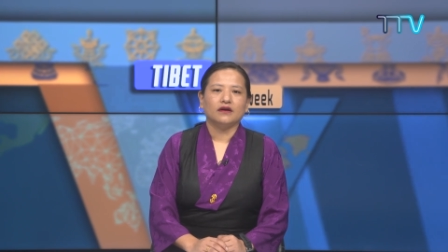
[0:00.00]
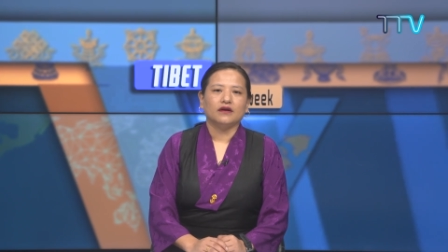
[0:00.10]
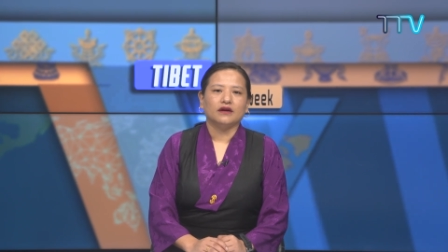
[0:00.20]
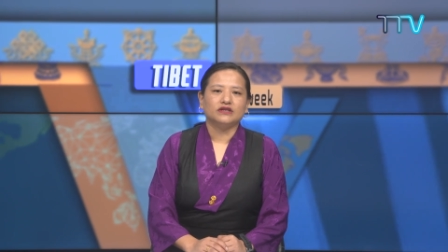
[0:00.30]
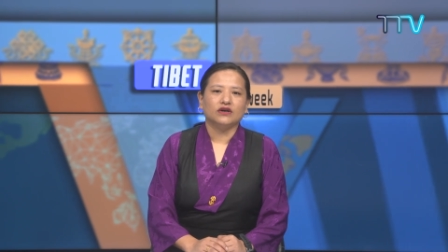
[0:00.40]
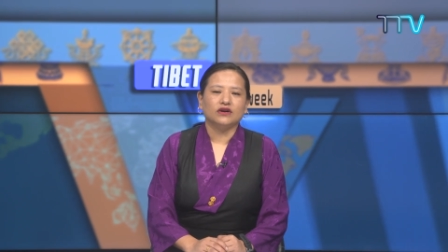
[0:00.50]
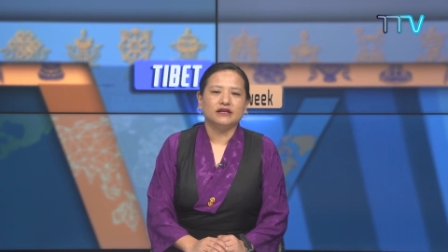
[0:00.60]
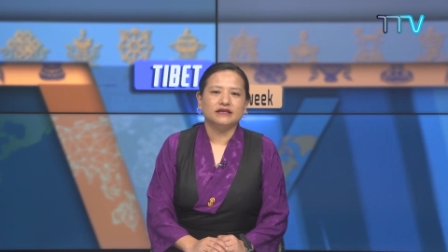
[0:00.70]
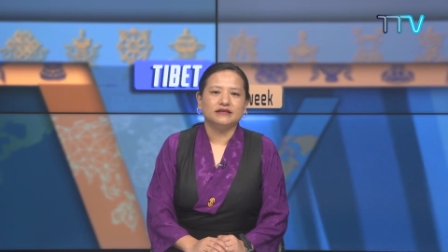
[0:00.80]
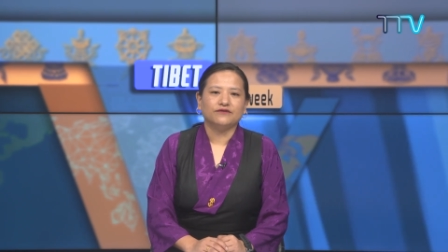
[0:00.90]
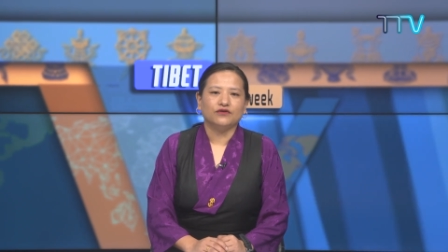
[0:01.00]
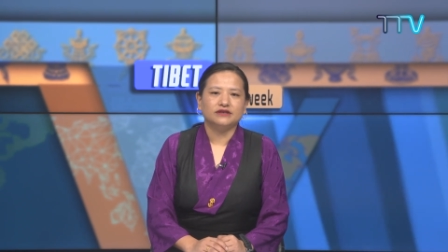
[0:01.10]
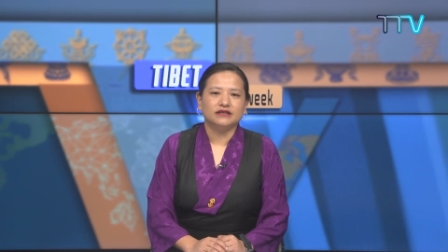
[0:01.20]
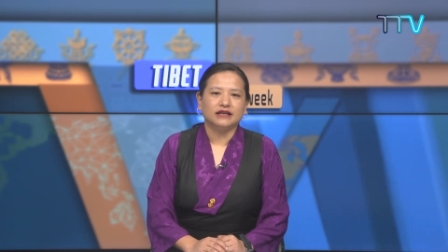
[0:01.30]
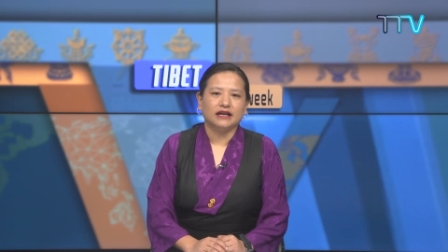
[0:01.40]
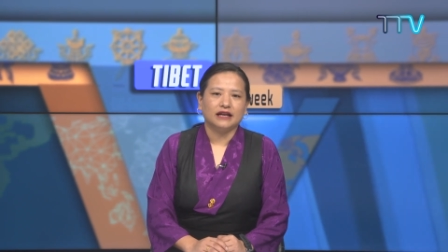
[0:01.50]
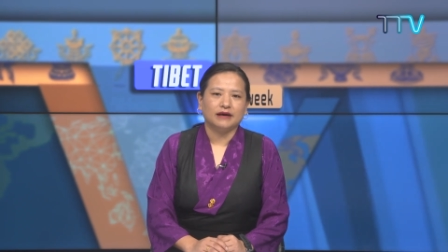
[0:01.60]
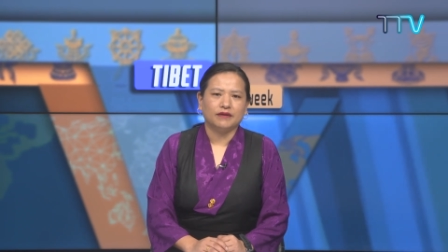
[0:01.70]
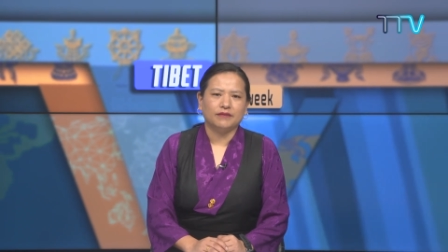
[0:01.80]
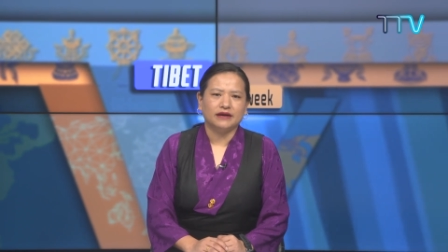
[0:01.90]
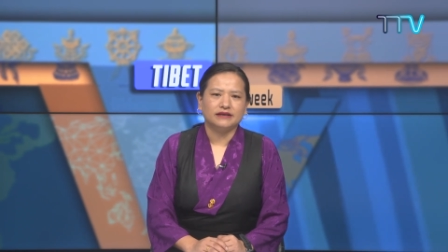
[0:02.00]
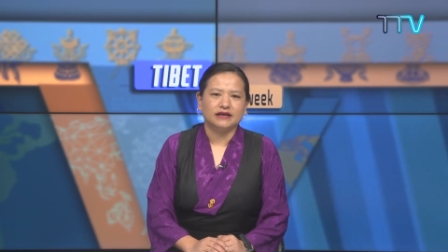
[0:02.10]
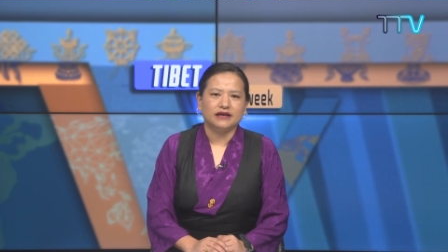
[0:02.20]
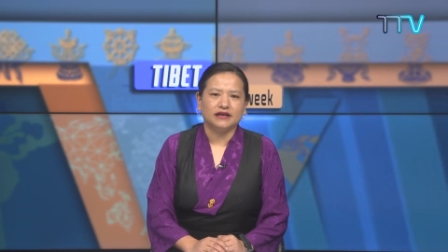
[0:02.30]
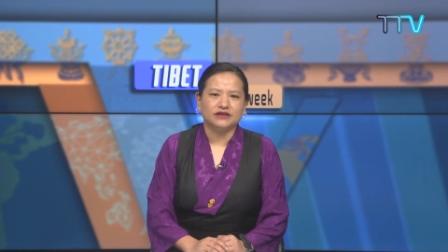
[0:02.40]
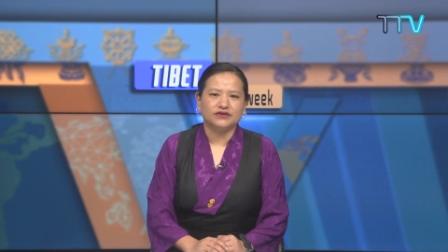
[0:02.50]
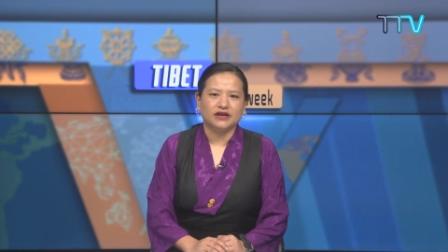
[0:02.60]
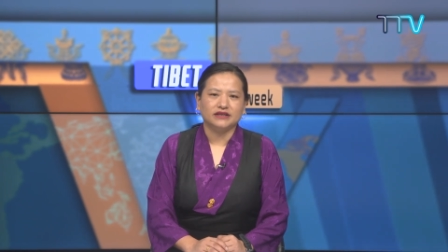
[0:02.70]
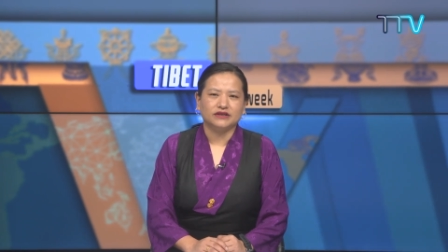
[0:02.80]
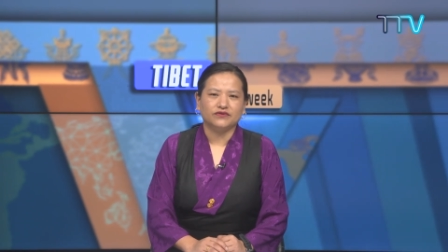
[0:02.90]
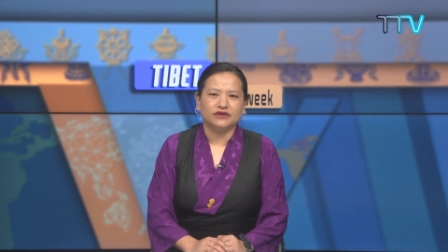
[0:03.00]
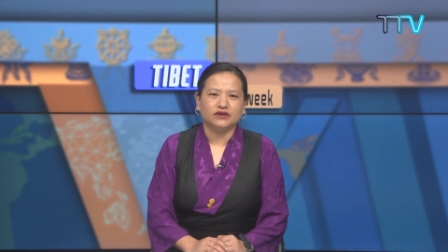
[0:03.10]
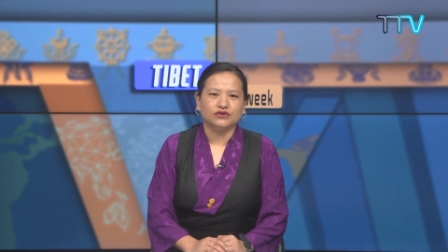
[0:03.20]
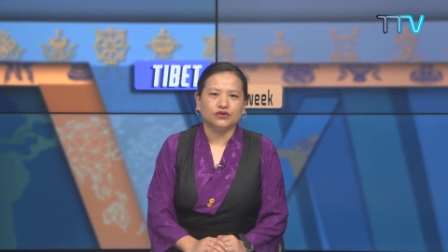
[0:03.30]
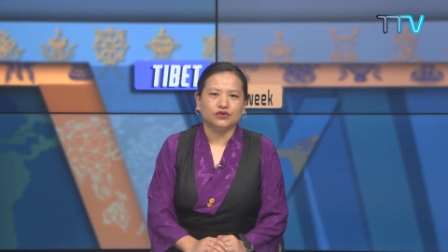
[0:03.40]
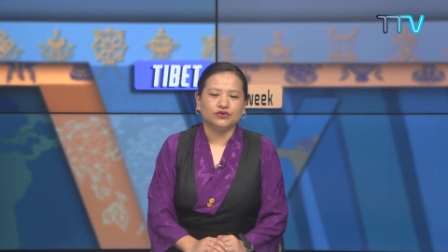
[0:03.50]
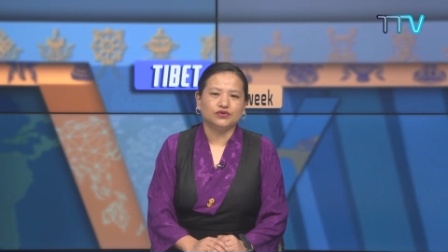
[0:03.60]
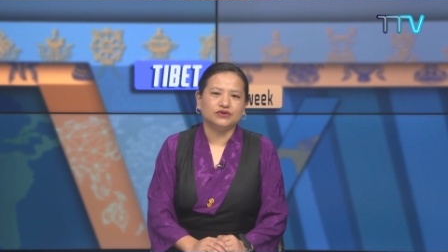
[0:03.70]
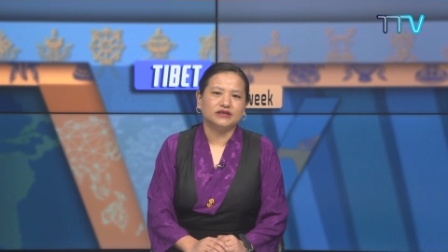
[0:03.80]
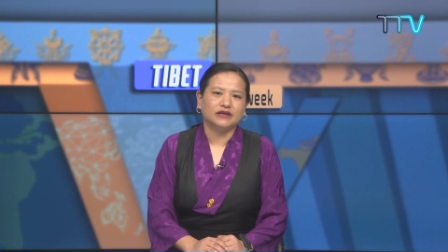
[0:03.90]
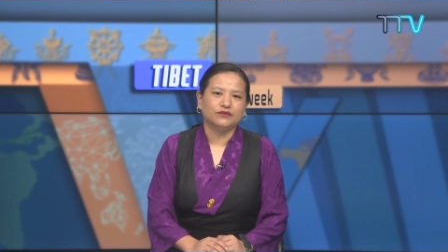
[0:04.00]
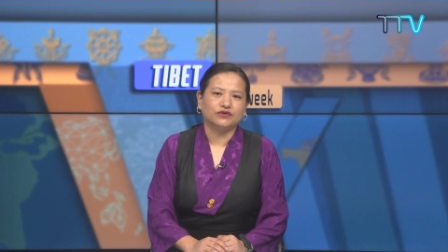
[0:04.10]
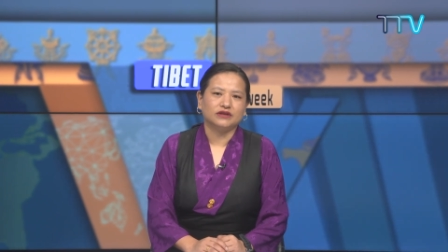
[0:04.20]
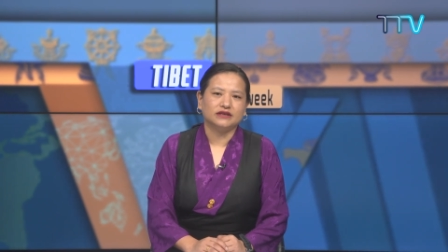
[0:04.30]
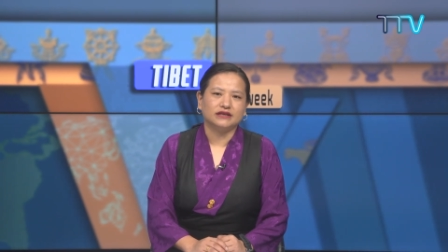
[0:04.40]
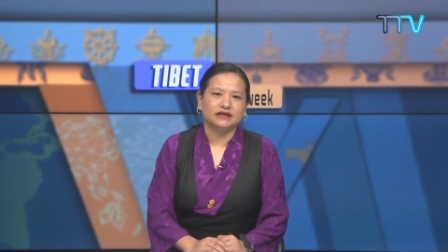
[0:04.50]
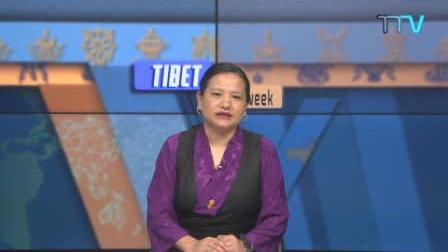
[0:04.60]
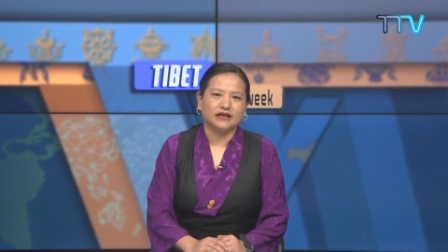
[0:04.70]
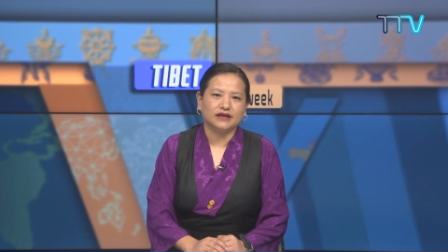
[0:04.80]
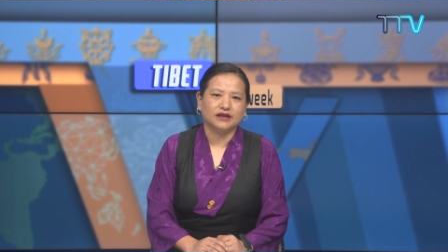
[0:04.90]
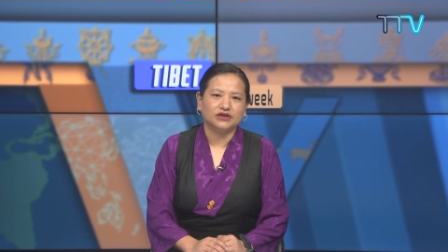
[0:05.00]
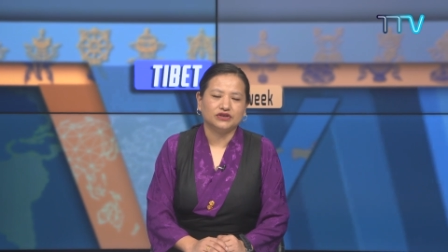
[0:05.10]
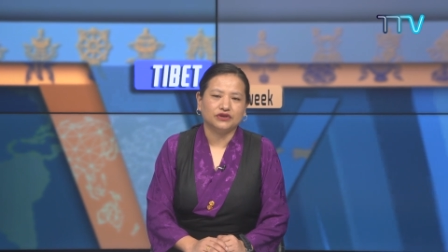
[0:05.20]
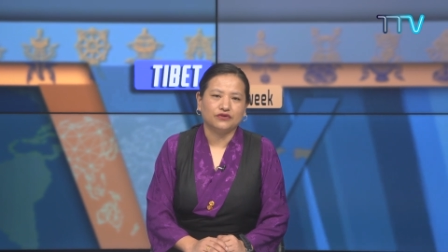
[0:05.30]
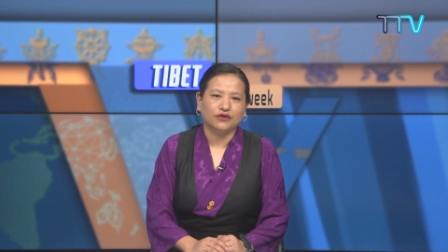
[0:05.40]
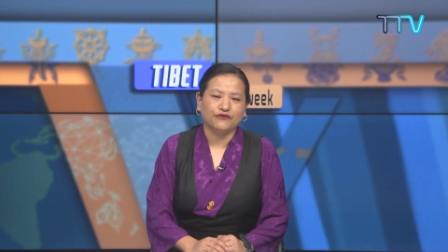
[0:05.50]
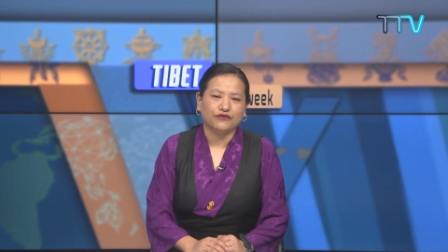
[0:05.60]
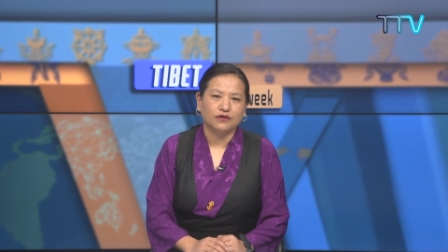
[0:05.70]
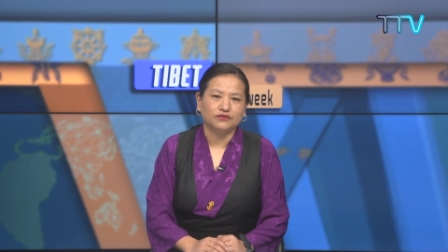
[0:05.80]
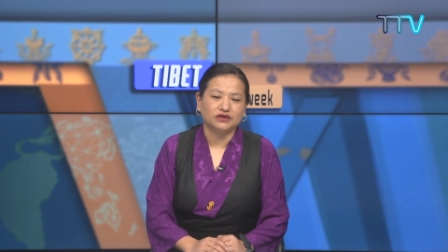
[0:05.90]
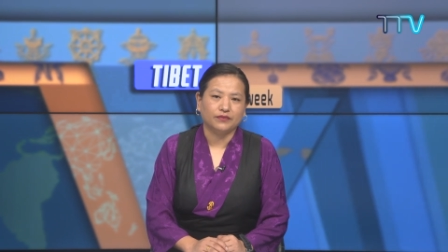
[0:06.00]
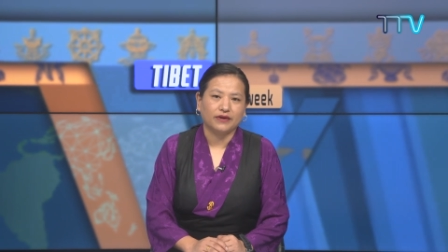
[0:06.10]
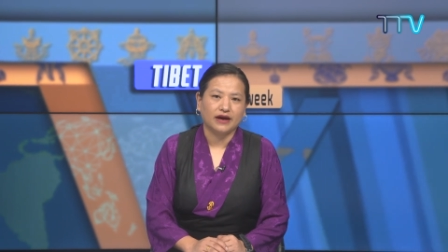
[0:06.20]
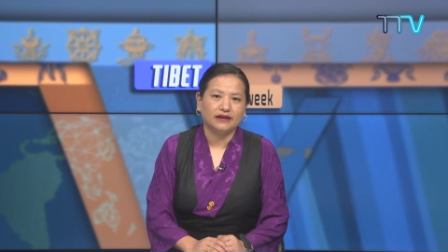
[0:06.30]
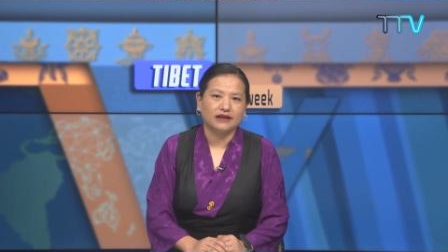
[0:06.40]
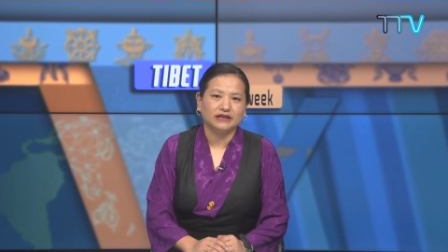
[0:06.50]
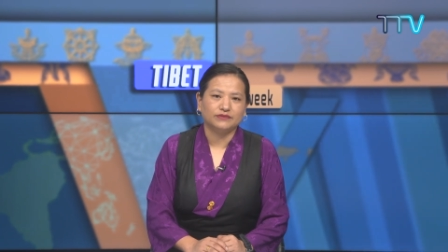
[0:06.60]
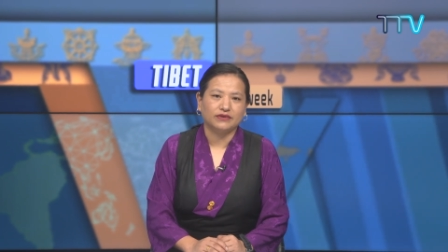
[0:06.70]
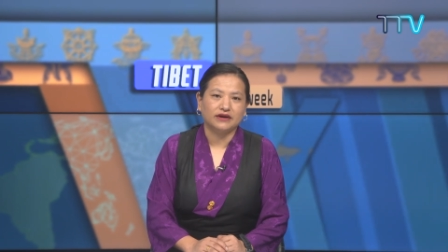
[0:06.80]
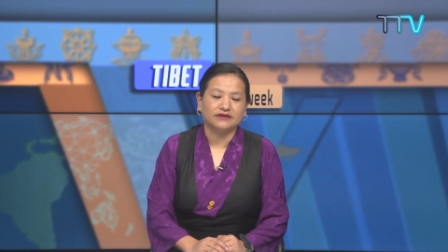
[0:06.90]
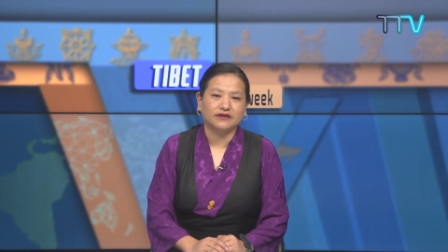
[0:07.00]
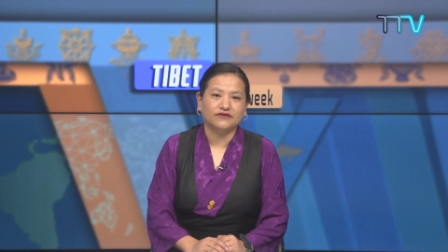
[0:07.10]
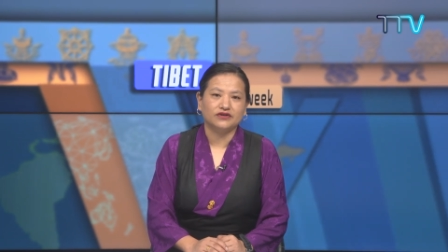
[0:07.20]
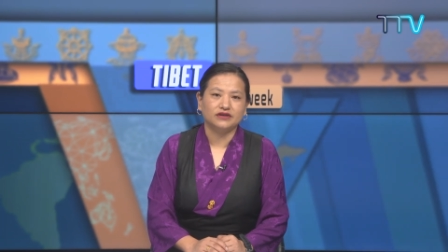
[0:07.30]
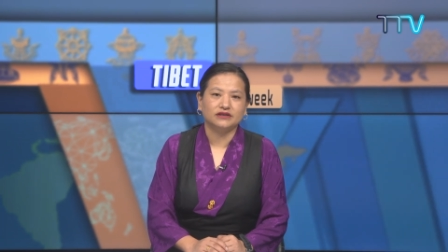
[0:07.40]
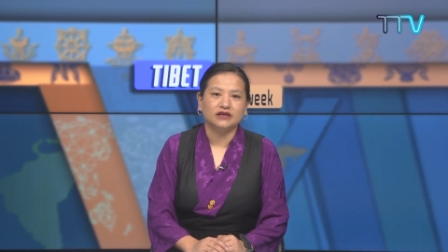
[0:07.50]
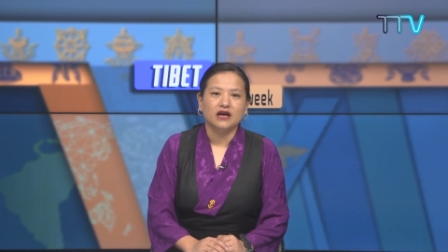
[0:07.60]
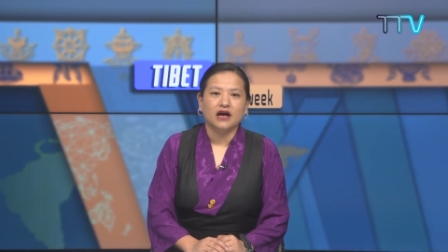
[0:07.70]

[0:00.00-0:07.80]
His Holiness the 14th Dalai Lama met and interacted with the Sotoshu Zen Buddhist delegation from Japan led by Reverend